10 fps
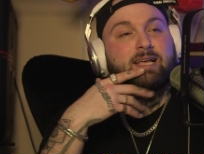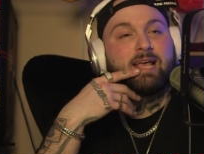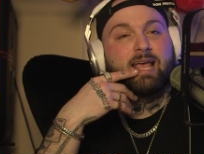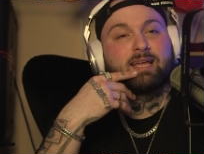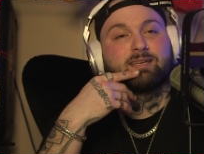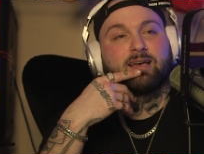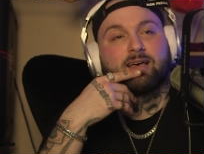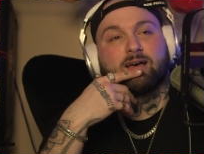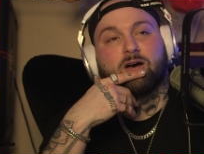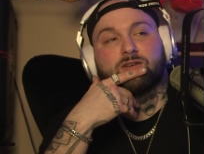and
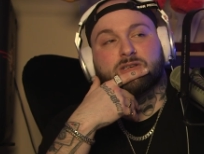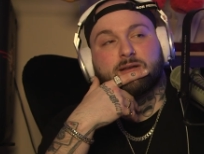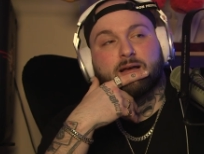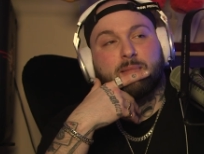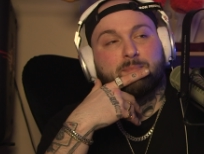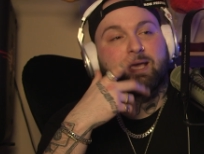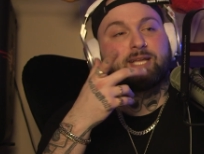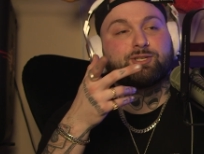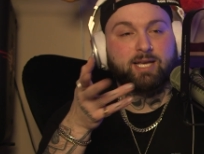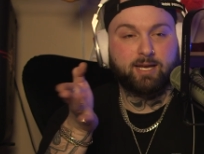uh, also got my main
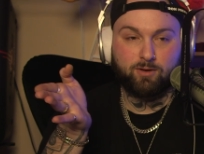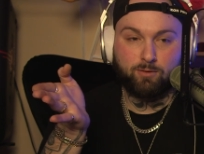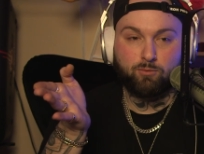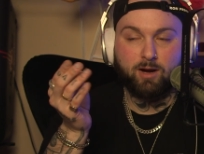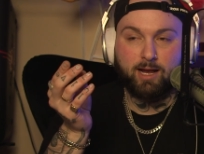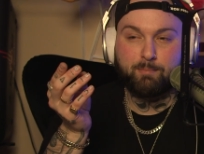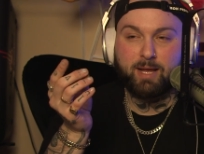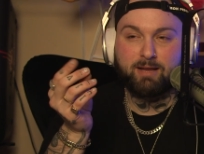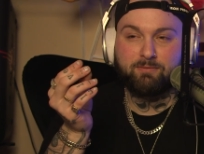channel where I make